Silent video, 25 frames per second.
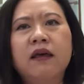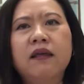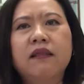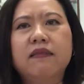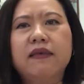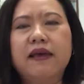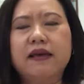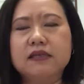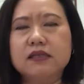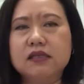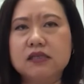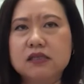
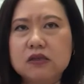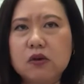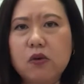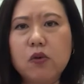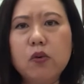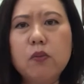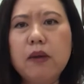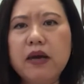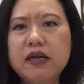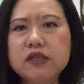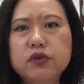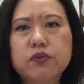there's so
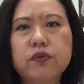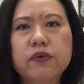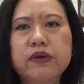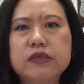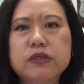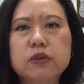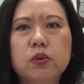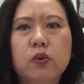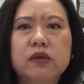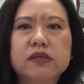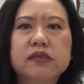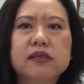much
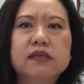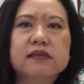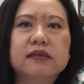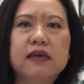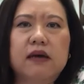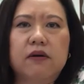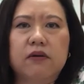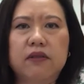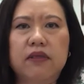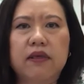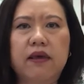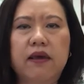resources
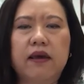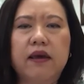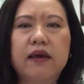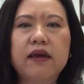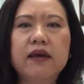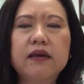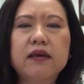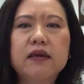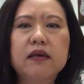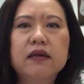out there